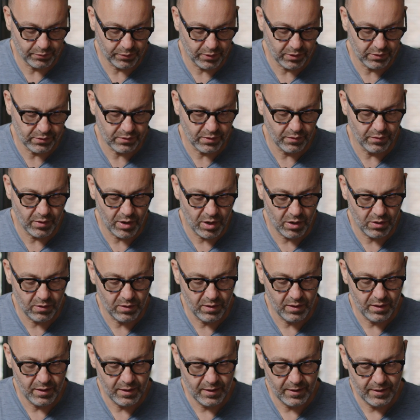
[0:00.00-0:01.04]
First of
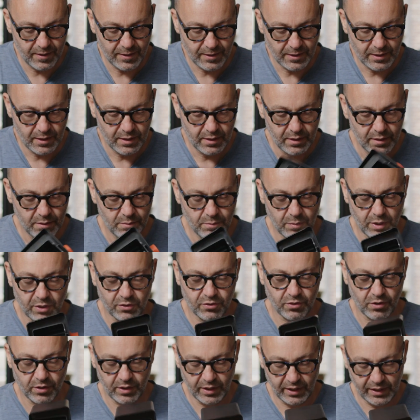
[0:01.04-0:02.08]
all, make
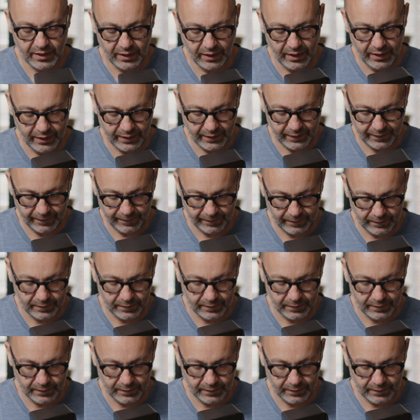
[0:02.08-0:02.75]
sure they click.